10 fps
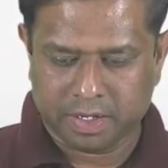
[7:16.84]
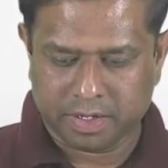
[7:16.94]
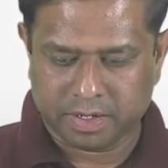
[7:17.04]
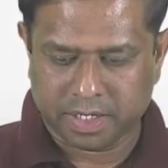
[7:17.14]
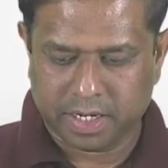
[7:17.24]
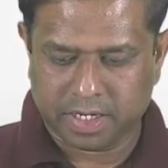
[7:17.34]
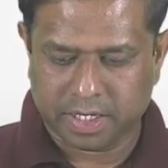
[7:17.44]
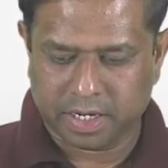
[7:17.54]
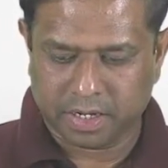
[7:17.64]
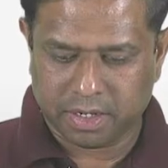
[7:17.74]
so send a
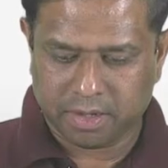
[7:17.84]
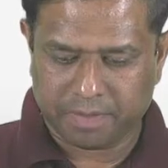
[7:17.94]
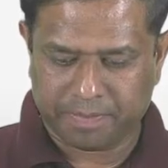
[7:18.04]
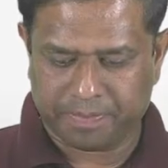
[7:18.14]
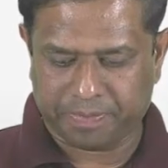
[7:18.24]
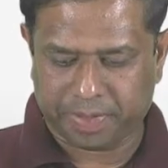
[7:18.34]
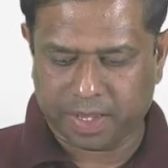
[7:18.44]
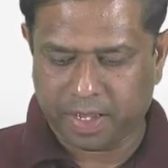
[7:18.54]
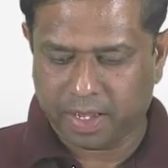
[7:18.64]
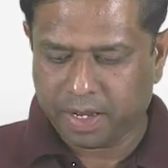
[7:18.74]
signal
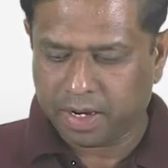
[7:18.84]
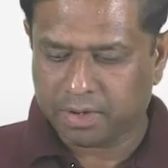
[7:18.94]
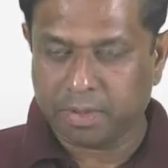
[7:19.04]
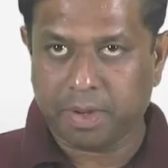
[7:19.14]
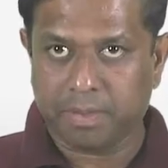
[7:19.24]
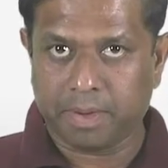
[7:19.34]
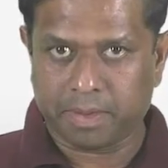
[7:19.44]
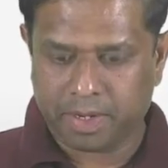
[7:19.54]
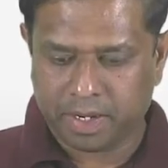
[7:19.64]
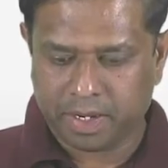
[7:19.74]
to the main
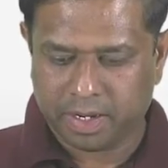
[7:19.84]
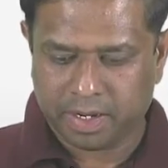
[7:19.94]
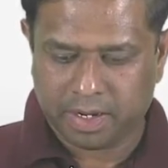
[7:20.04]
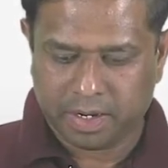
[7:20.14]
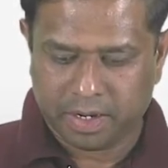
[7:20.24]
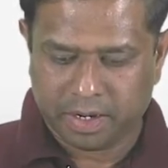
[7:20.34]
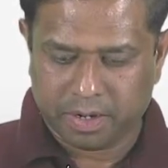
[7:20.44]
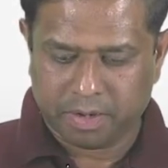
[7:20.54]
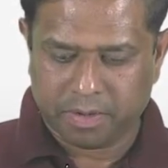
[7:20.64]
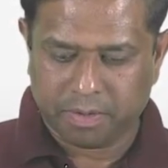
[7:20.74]
memory
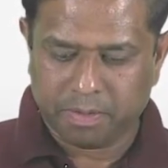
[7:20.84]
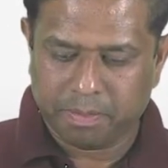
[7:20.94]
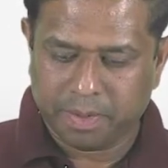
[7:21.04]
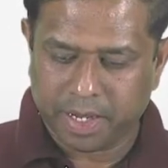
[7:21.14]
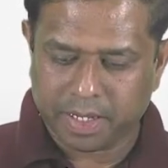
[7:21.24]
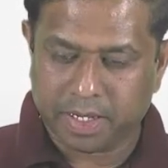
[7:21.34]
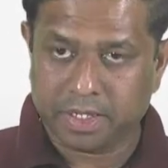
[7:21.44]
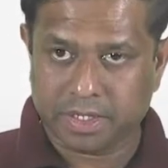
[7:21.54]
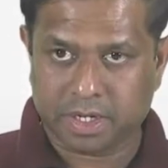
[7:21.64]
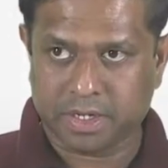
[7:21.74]
to bring the
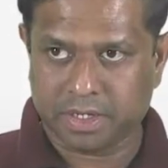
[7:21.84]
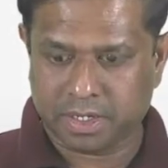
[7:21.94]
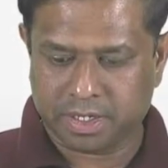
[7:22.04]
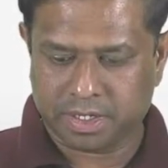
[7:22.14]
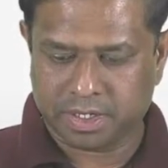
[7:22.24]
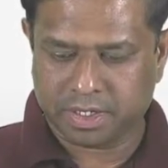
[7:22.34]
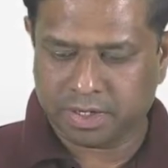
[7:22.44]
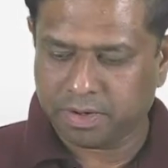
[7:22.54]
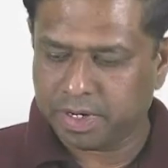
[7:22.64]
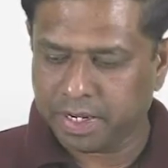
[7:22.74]
instruction
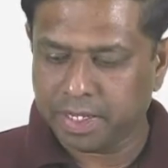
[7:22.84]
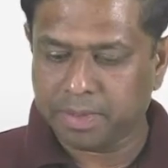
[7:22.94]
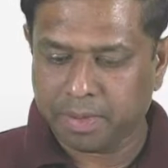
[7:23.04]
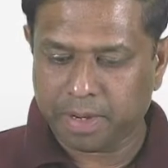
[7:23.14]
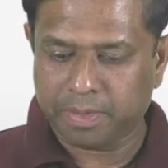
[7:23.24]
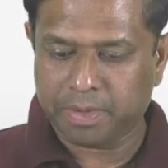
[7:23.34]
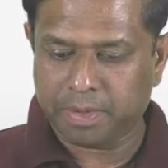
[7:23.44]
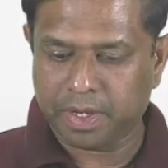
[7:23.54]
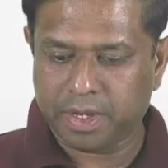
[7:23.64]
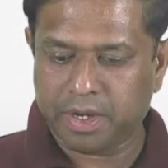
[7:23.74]
stored in the main
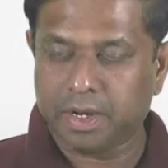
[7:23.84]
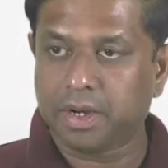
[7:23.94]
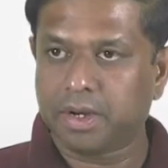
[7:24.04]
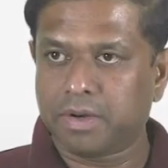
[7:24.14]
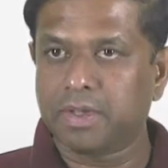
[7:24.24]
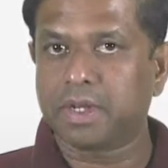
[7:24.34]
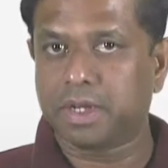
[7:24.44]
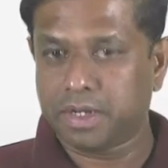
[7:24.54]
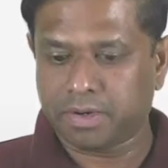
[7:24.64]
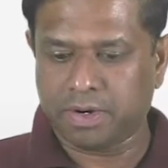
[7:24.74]
memory to the
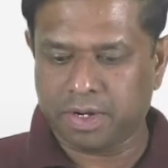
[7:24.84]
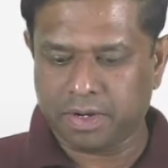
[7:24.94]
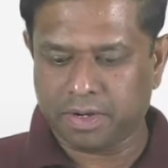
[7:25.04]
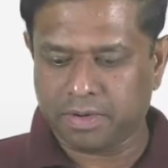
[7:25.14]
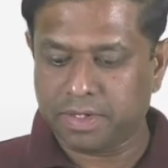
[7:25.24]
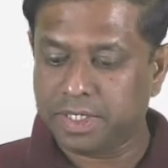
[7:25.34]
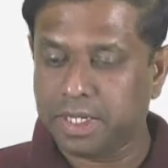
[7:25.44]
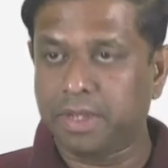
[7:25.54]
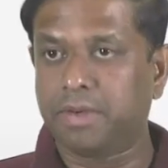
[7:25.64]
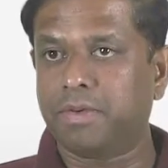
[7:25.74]
control unit to
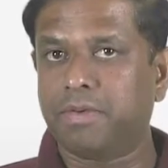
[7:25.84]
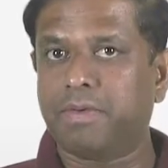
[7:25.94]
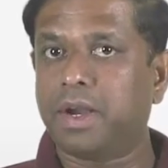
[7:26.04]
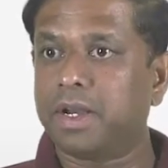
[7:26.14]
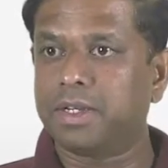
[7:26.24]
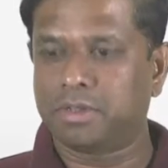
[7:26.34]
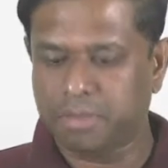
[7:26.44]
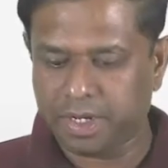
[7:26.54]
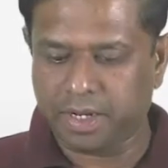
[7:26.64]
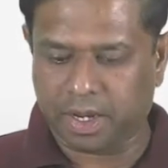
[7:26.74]
see what needs
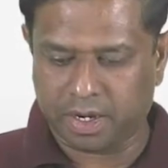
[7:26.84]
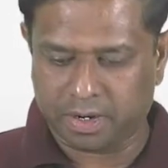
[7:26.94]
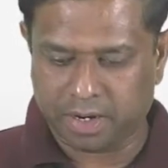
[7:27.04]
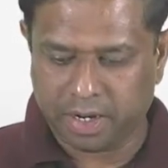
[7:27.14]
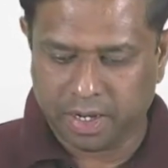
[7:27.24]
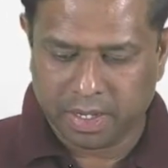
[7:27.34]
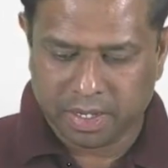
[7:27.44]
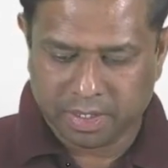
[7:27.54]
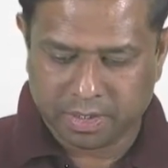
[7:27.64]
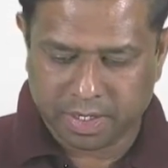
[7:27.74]
to be done, right?
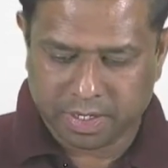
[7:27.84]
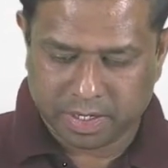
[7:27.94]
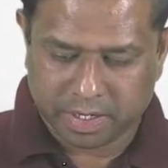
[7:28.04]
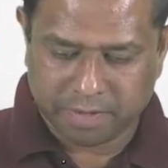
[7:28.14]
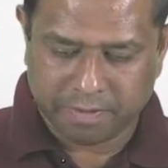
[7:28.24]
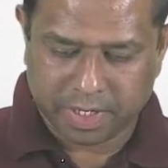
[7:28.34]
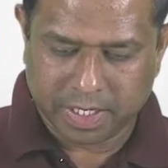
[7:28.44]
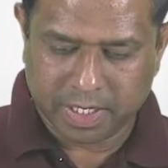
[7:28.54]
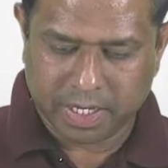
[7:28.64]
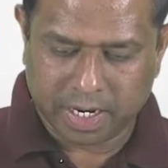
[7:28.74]
So then the
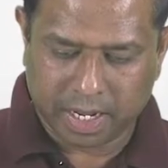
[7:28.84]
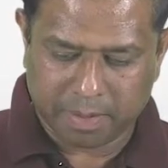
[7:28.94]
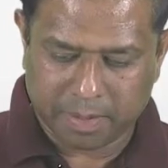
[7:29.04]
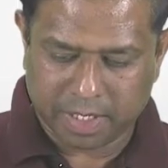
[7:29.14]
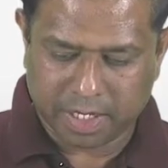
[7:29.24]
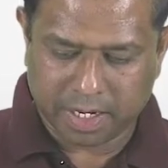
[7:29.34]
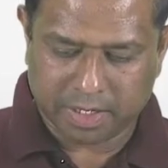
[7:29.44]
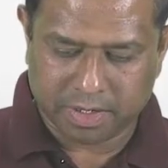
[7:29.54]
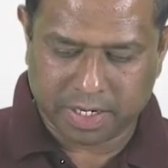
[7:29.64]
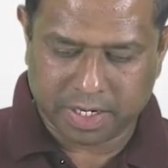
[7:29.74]
first thing that happens is
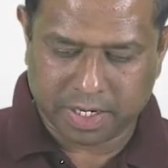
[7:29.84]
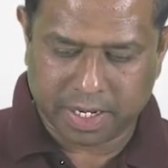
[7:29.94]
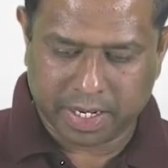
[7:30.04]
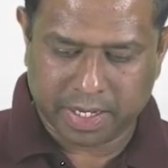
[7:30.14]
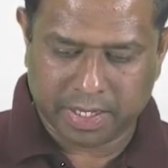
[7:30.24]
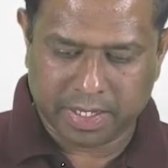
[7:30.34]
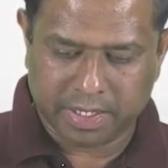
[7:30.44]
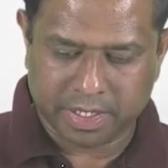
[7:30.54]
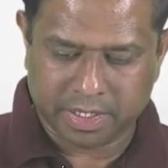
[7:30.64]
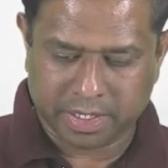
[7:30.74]
actually taking
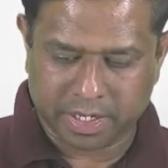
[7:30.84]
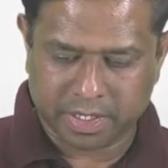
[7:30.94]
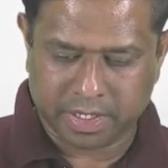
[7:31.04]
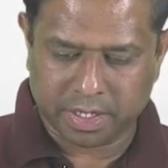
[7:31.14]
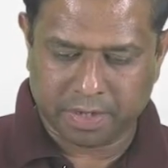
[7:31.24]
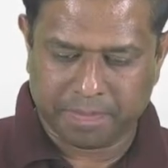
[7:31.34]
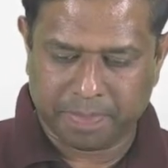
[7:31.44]
this instruction